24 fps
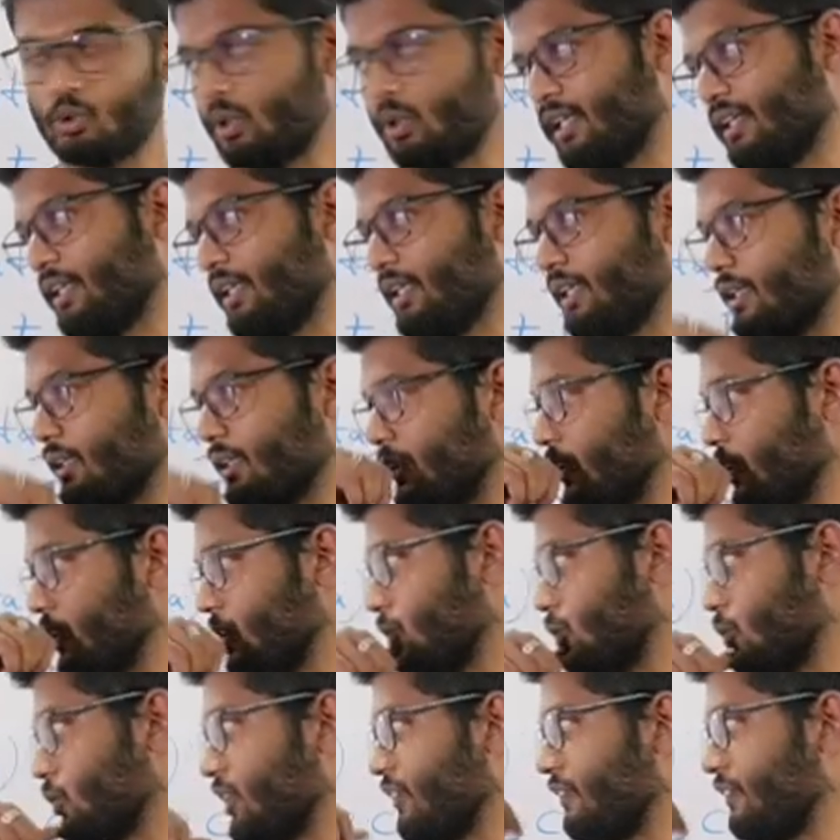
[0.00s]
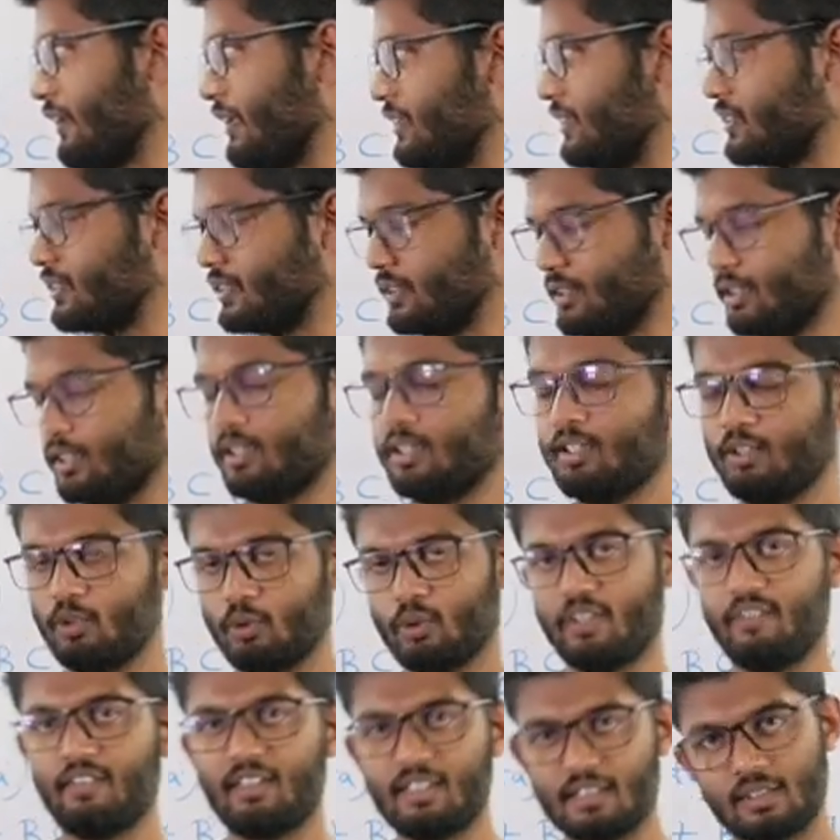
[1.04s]
So I think you revised
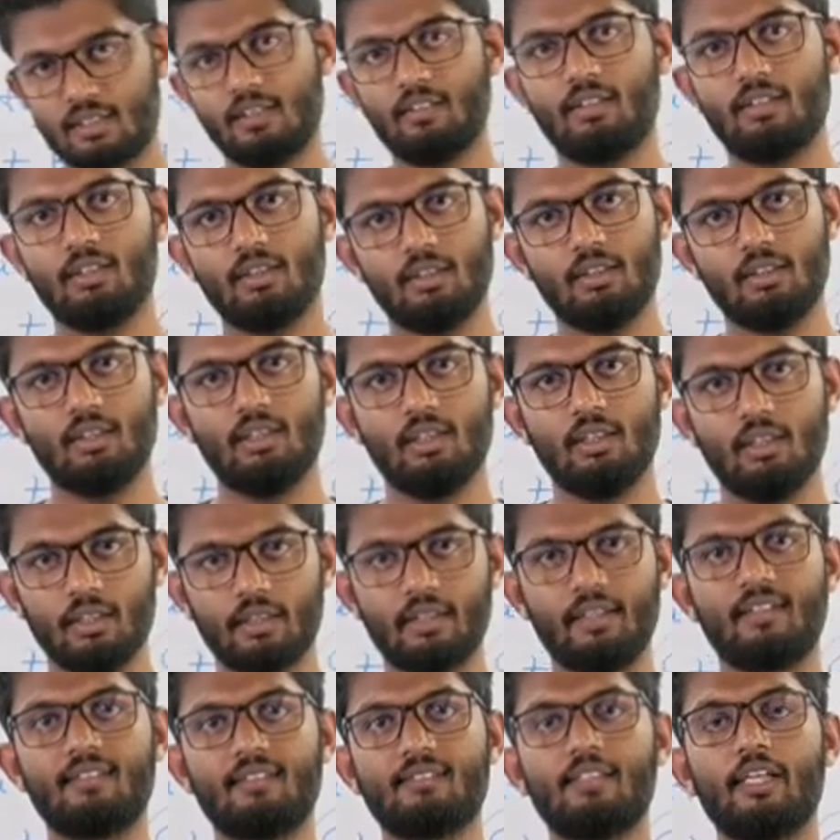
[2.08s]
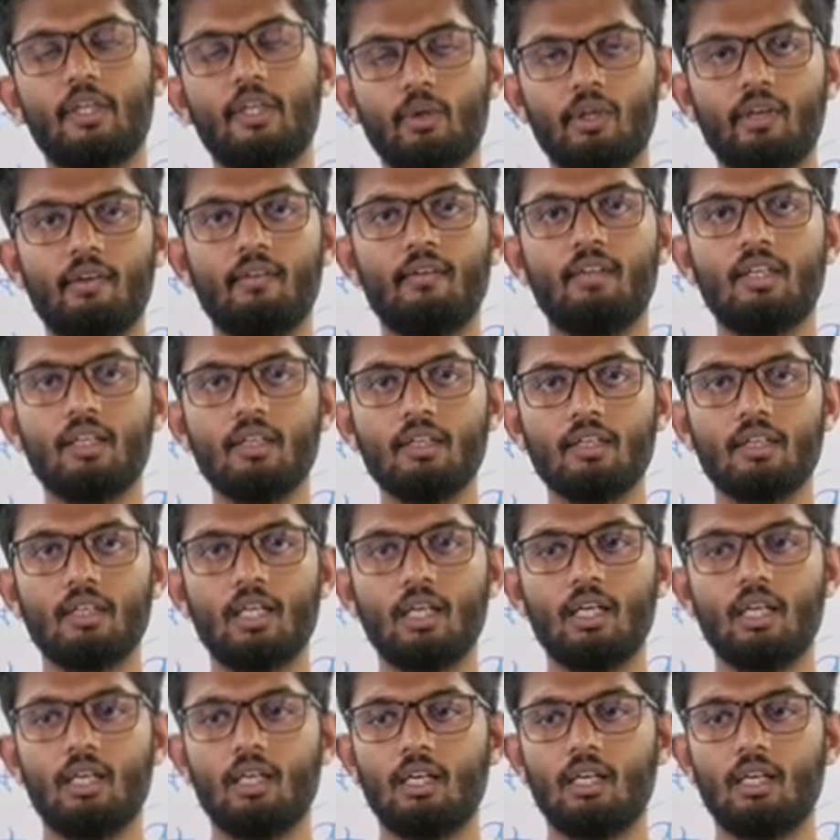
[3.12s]
the things that you have learned.